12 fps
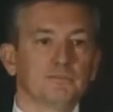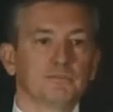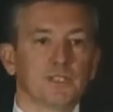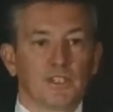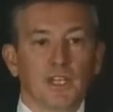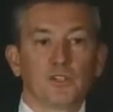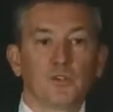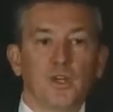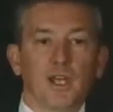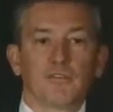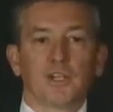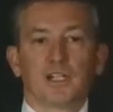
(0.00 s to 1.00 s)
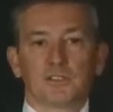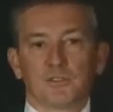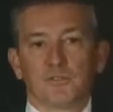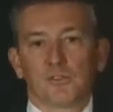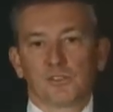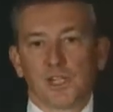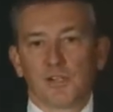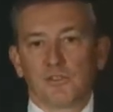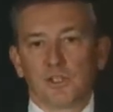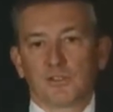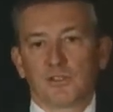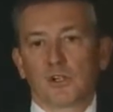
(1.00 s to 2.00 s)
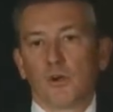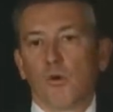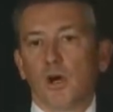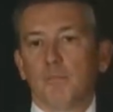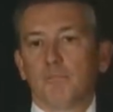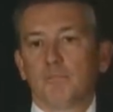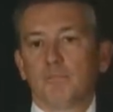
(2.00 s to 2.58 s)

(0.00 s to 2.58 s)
that they do have to answer for safety at their co-op